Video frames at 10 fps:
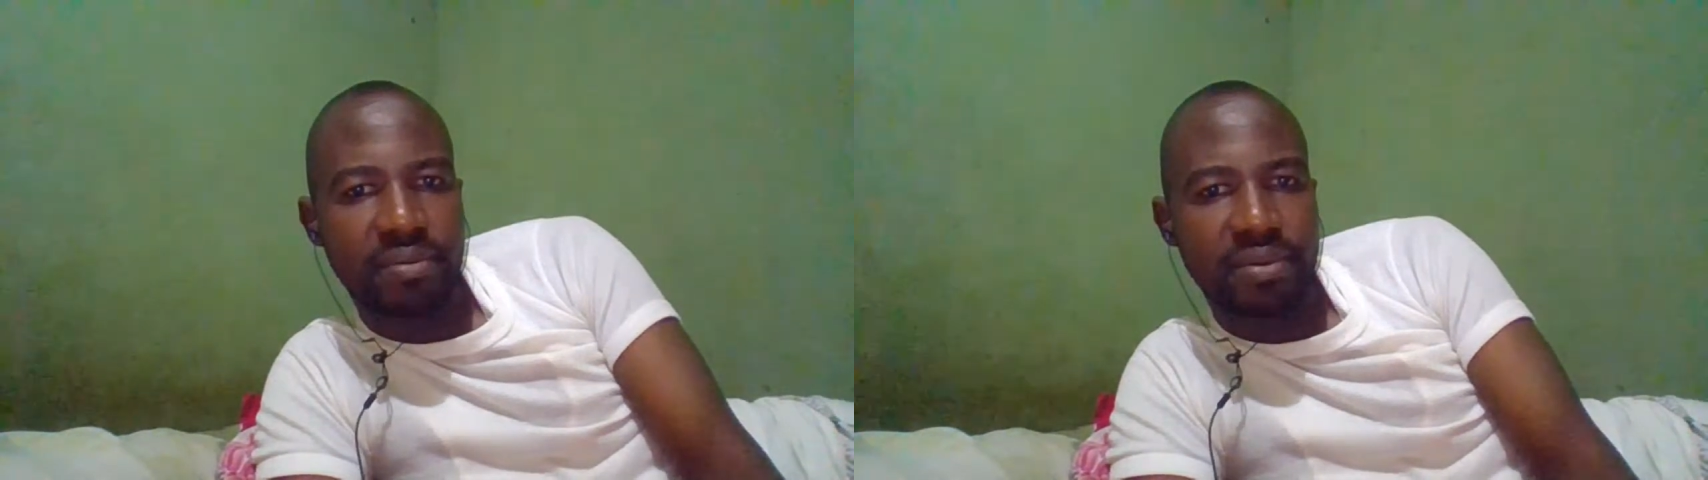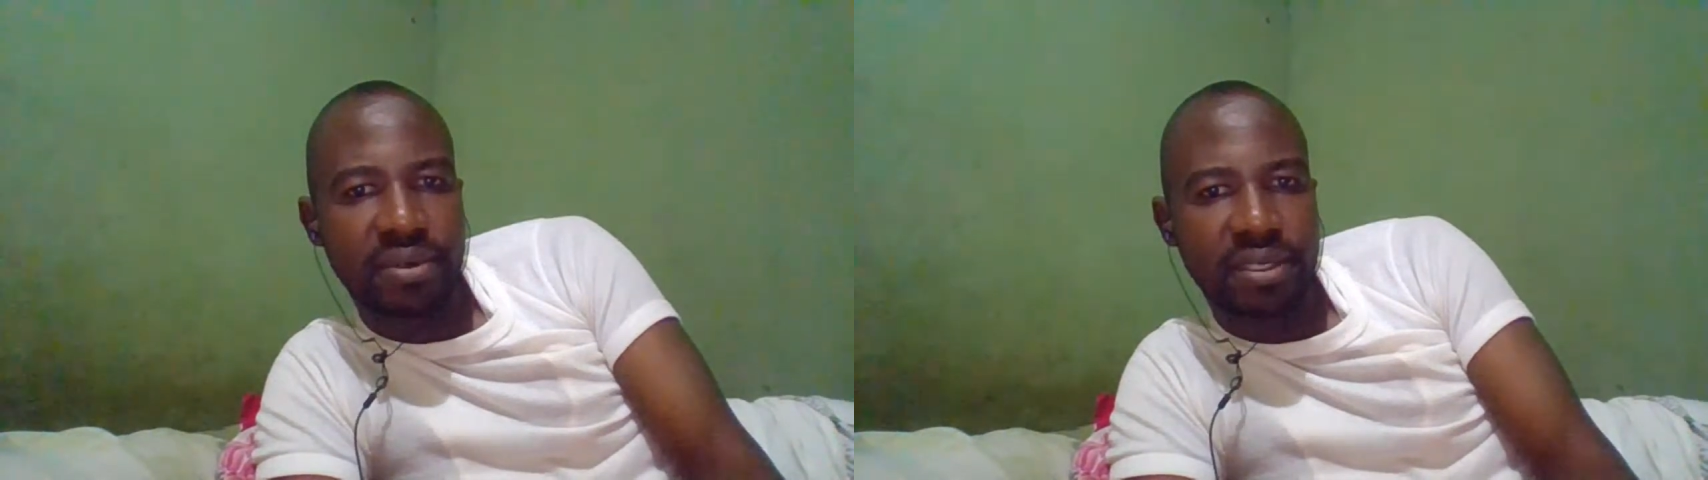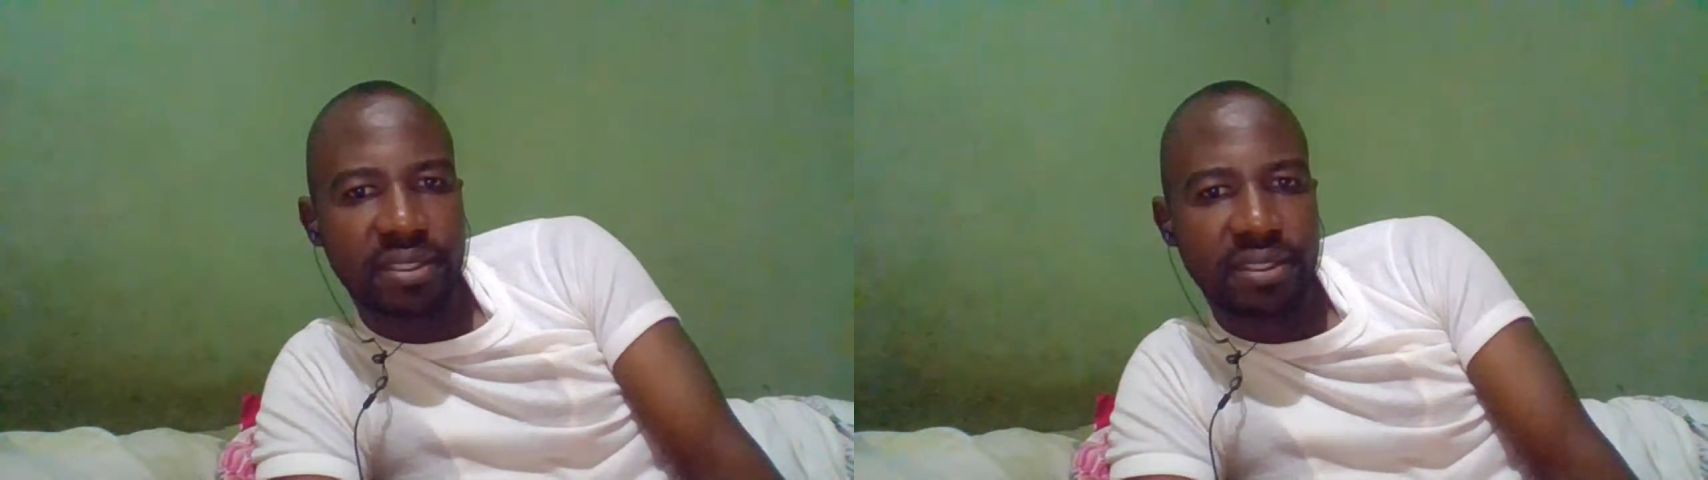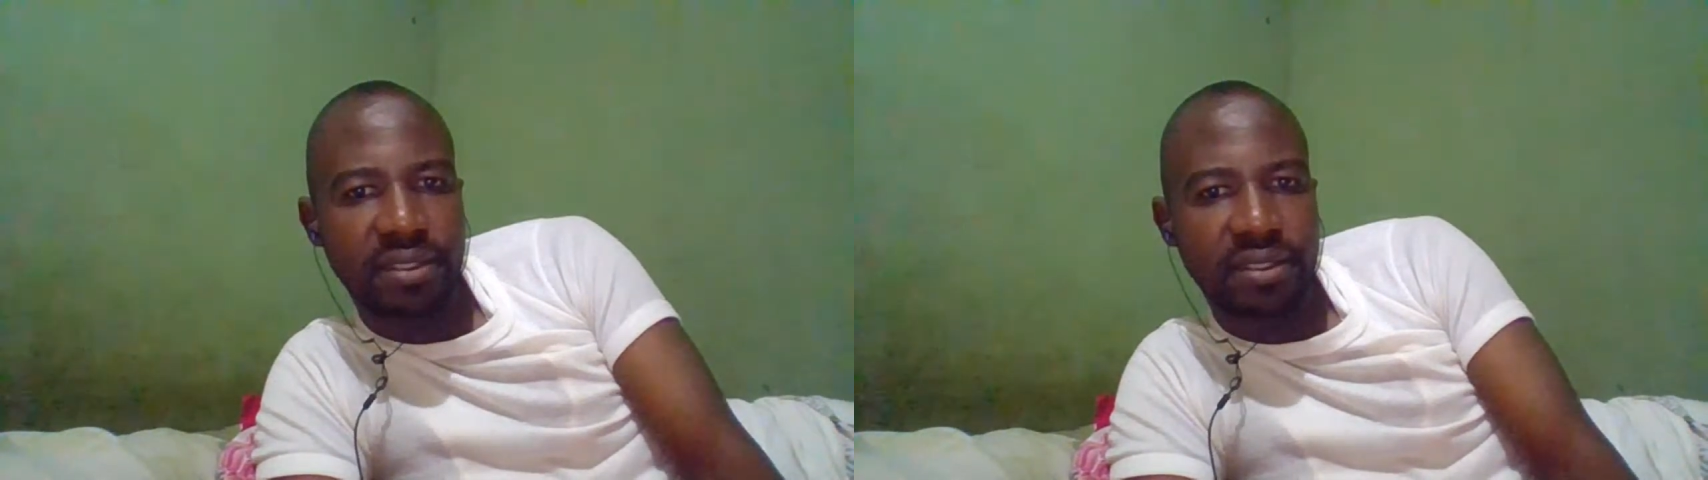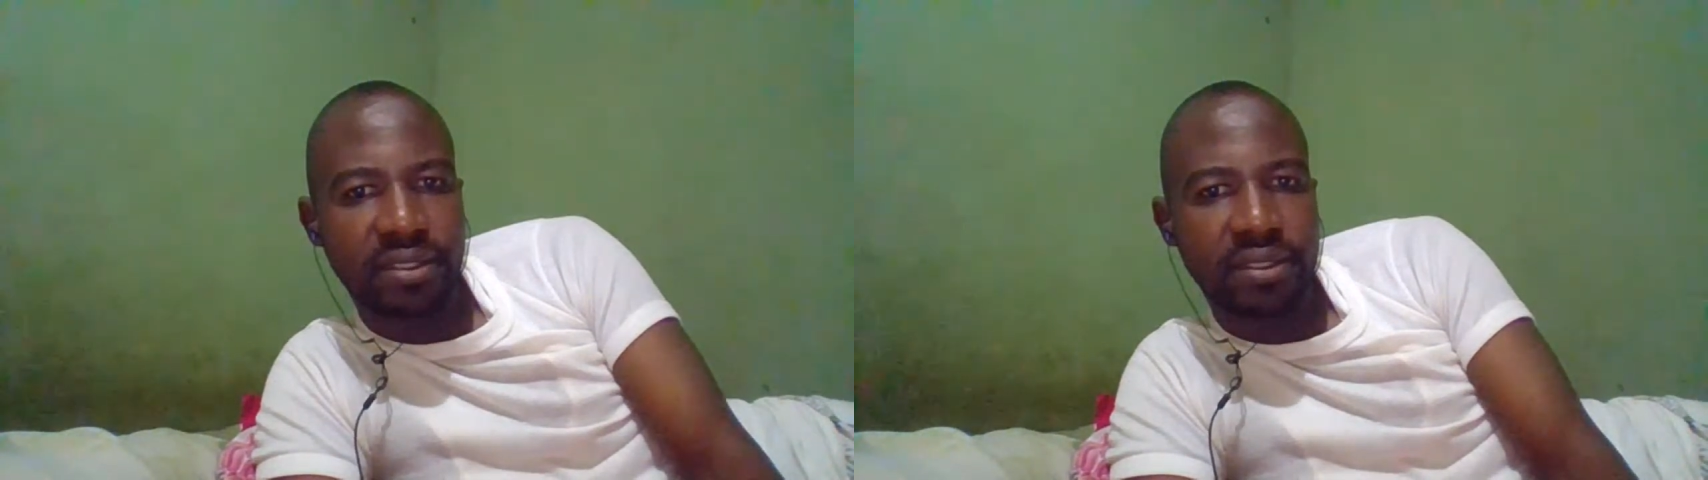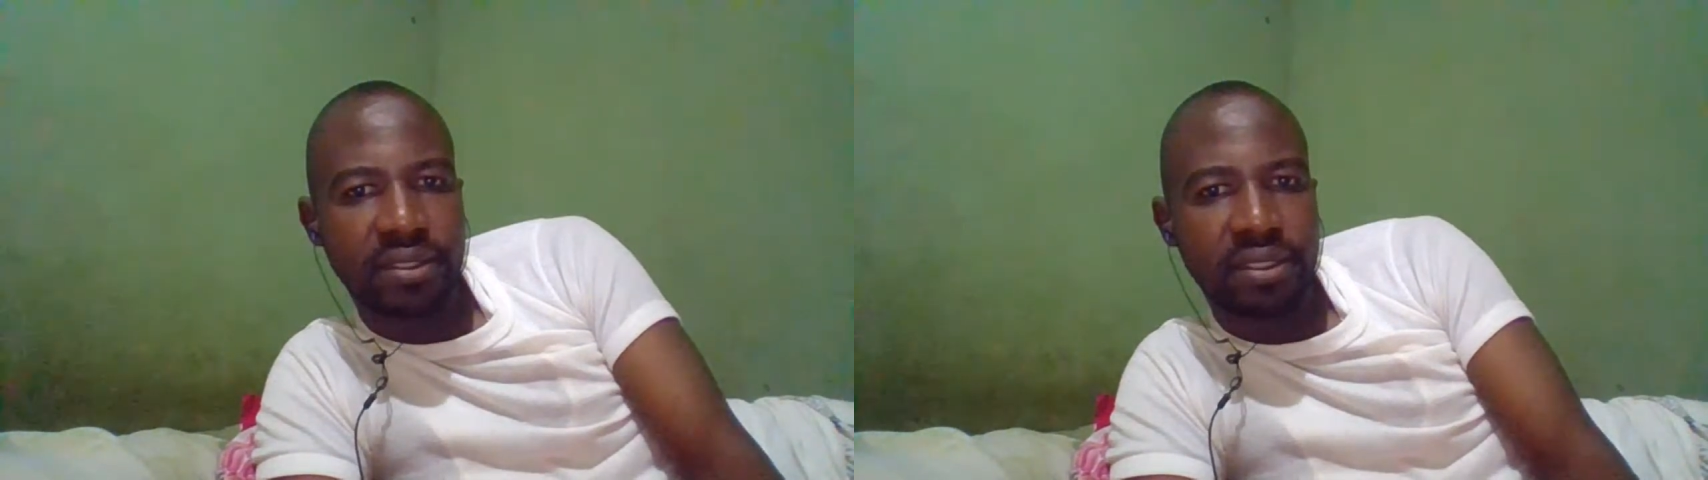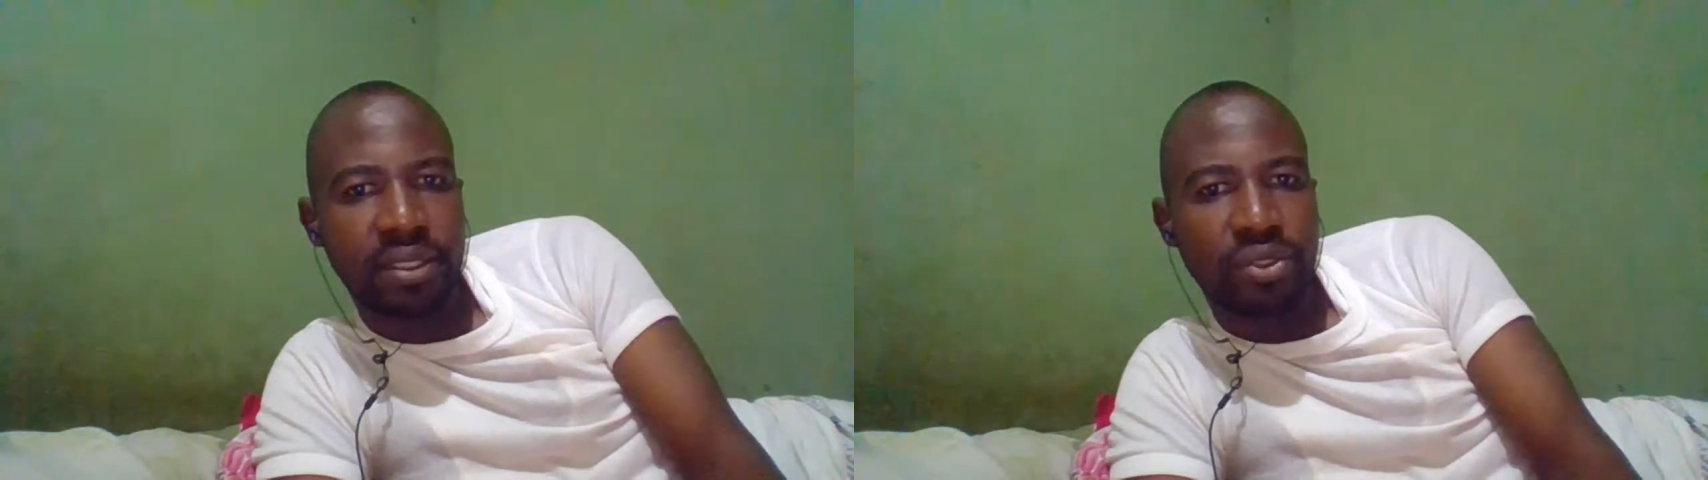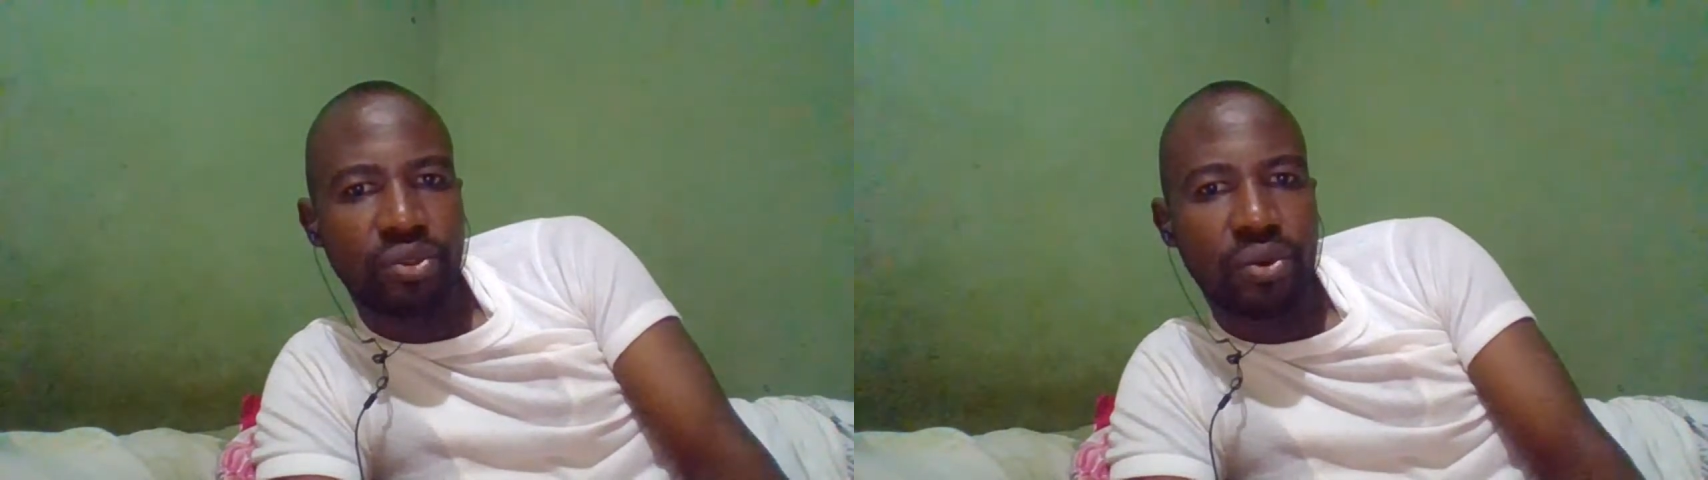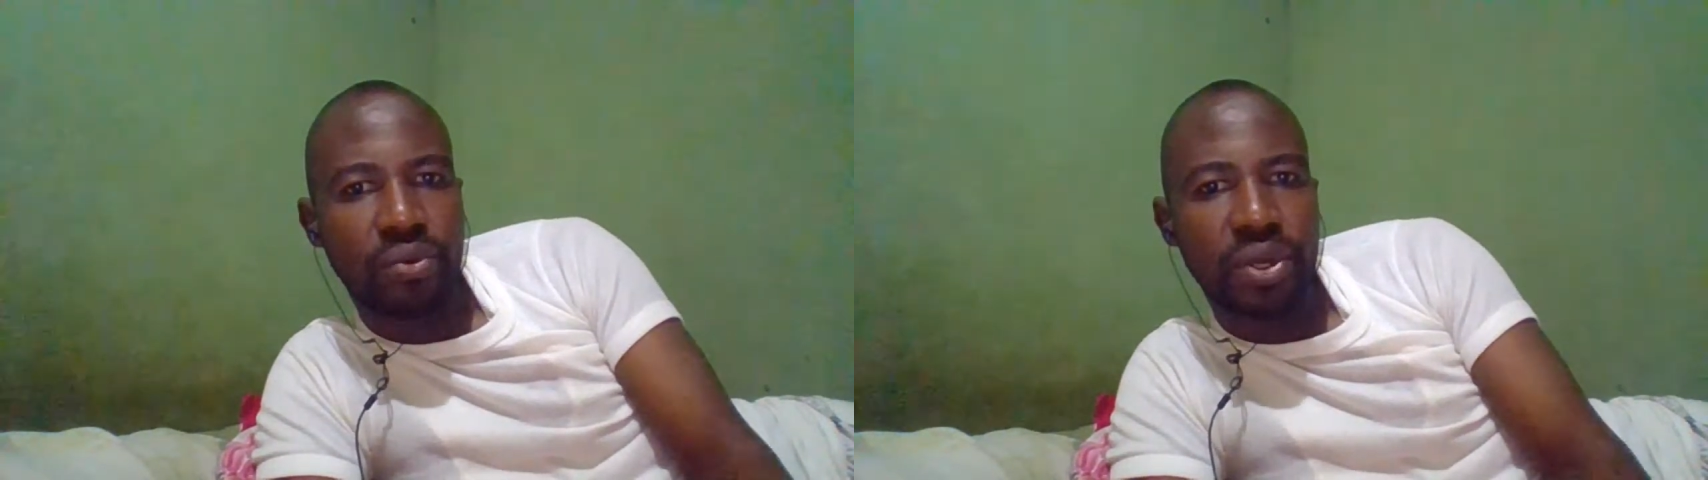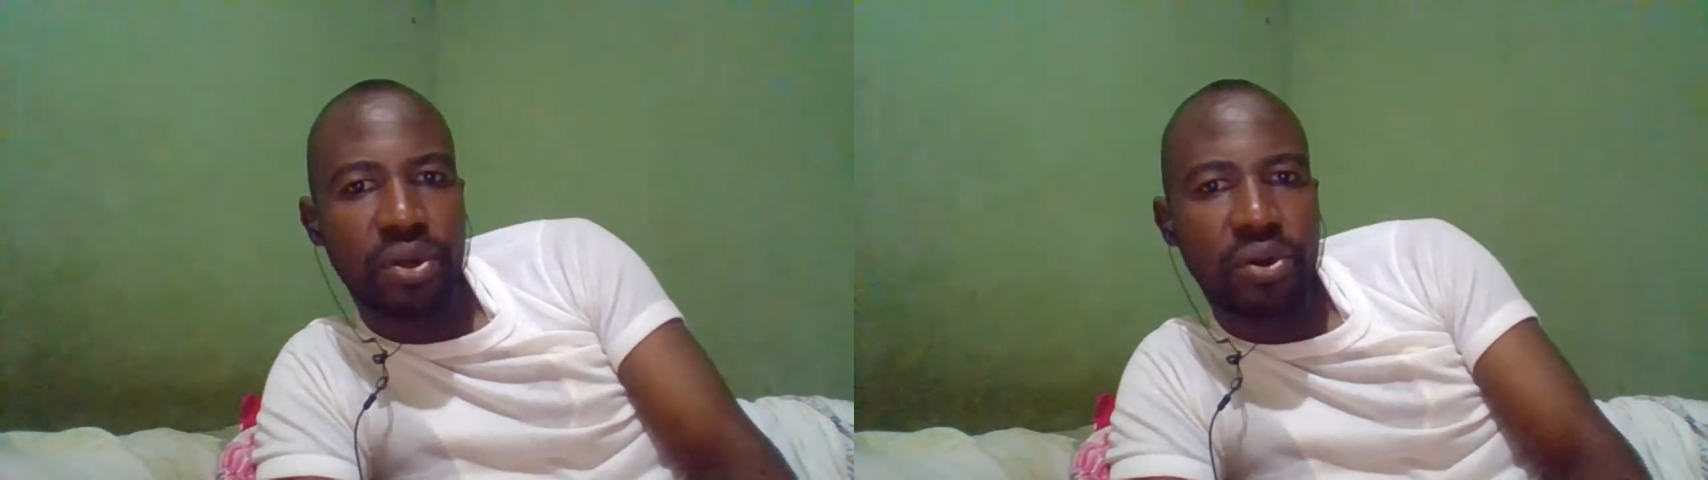libraries. So
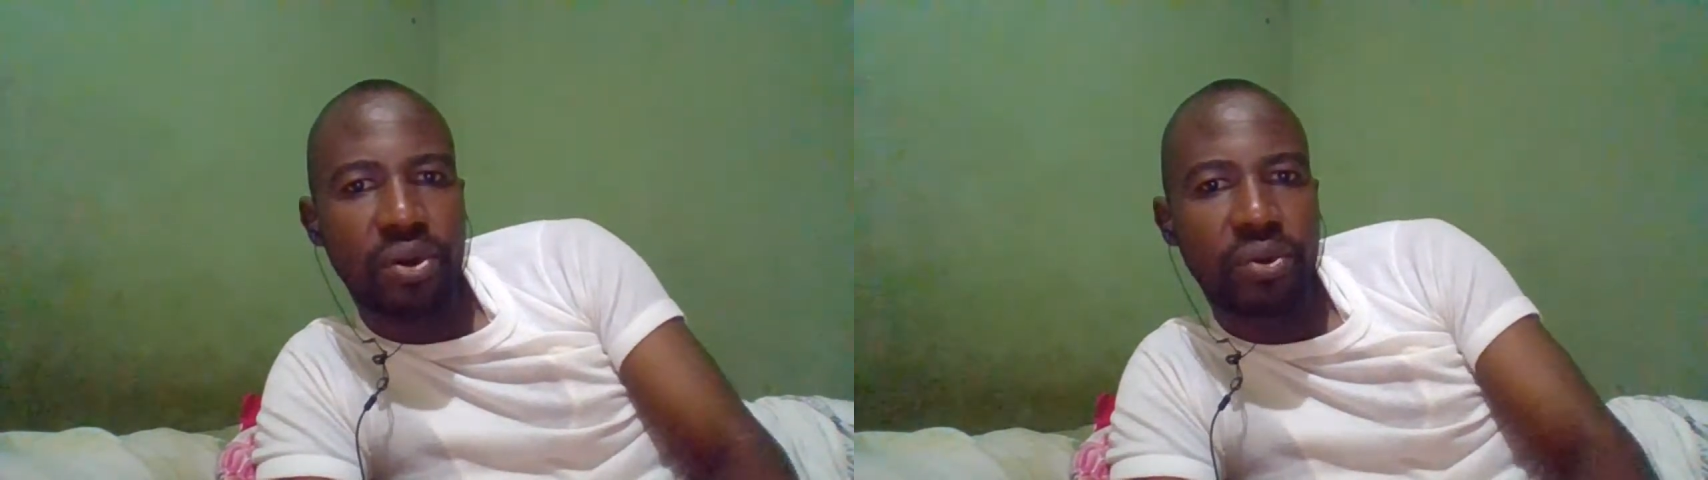we all